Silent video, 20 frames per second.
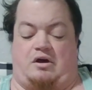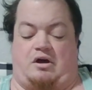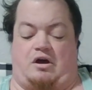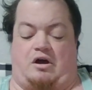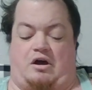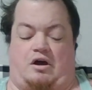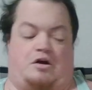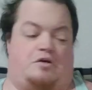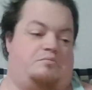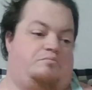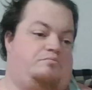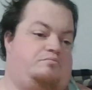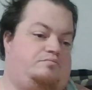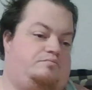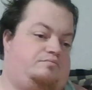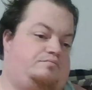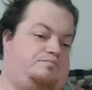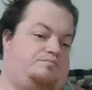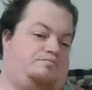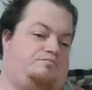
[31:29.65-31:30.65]
Um,
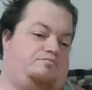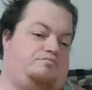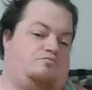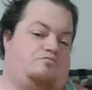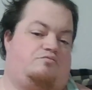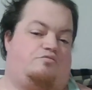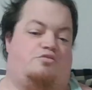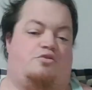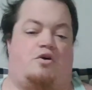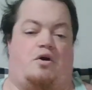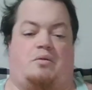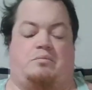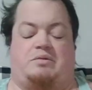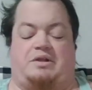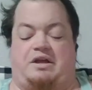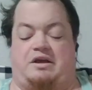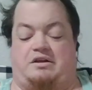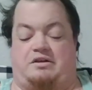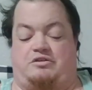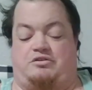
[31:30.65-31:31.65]

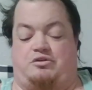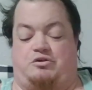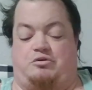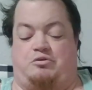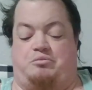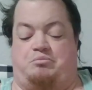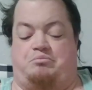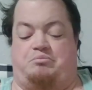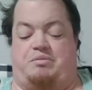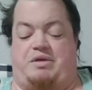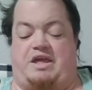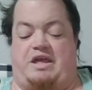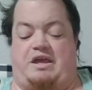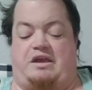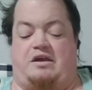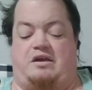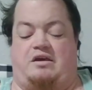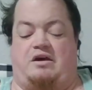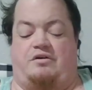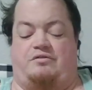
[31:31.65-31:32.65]
probably going to do
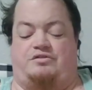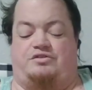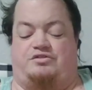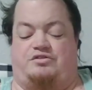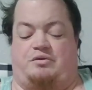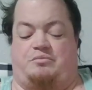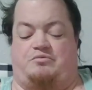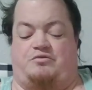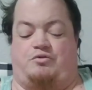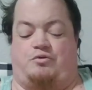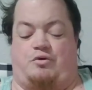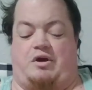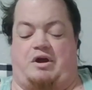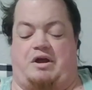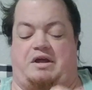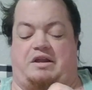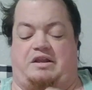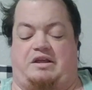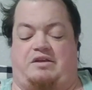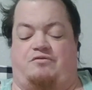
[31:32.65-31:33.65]
pink of some
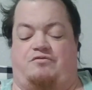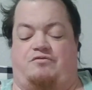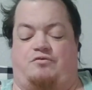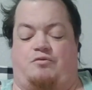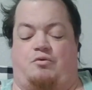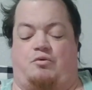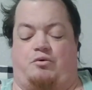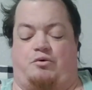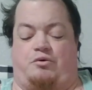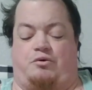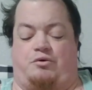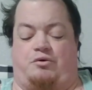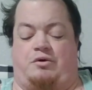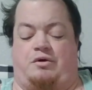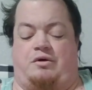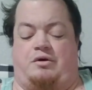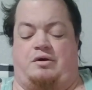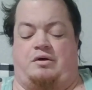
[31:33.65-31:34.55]
variety for